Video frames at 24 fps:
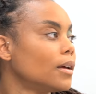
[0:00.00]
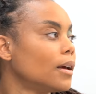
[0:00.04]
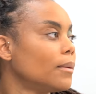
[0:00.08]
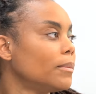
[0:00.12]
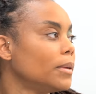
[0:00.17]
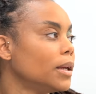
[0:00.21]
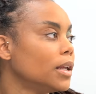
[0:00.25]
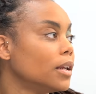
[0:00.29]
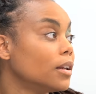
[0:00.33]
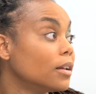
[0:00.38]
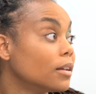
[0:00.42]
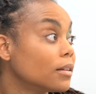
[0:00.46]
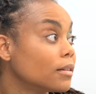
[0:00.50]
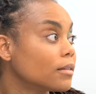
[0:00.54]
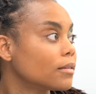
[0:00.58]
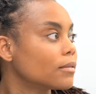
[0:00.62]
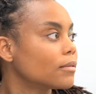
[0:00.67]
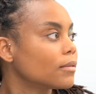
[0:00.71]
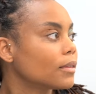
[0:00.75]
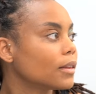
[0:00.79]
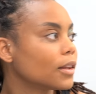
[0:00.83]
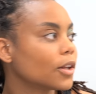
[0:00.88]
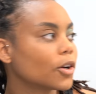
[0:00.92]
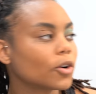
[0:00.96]
I mean,
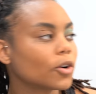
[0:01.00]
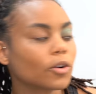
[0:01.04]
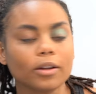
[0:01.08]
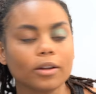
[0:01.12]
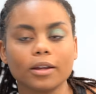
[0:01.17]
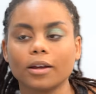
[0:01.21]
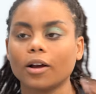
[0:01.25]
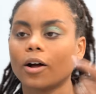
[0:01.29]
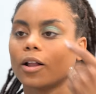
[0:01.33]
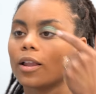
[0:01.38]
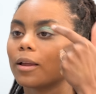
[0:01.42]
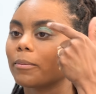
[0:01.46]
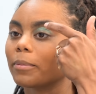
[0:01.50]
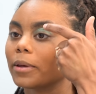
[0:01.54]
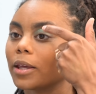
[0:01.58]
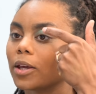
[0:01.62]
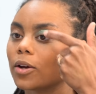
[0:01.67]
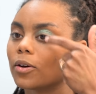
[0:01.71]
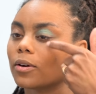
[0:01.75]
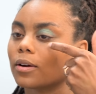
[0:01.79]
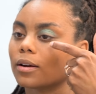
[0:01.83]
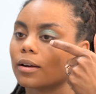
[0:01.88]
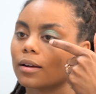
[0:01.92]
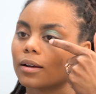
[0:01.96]
it's literally all up
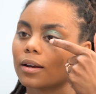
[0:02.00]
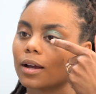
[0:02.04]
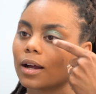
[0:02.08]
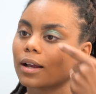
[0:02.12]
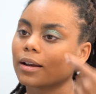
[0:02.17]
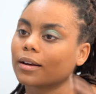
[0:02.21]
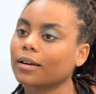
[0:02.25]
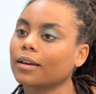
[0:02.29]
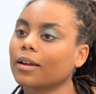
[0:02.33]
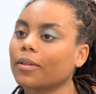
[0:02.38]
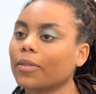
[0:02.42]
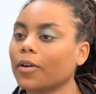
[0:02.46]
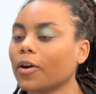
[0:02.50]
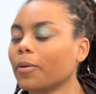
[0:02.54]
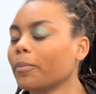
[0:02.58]
here and not down